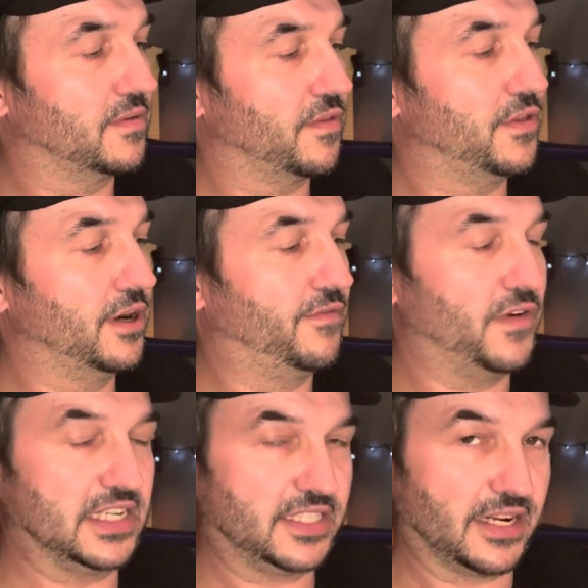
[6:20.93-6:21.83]
3rd
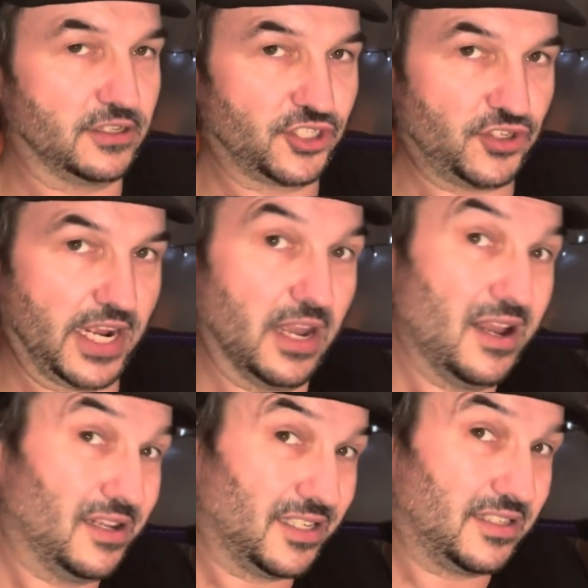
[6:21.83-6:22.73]
fret, 2nd string
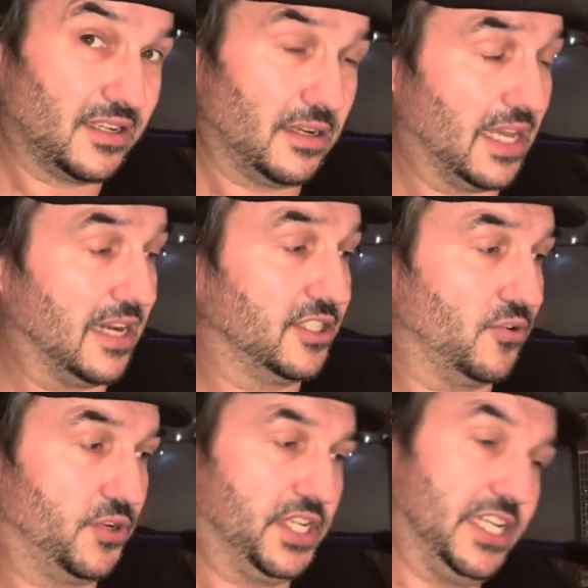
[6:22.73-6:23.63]
to turn that into
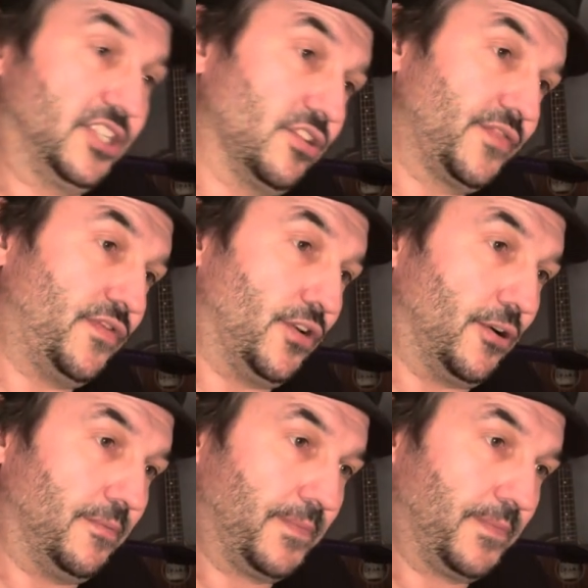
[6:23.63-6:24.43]
a D sus4.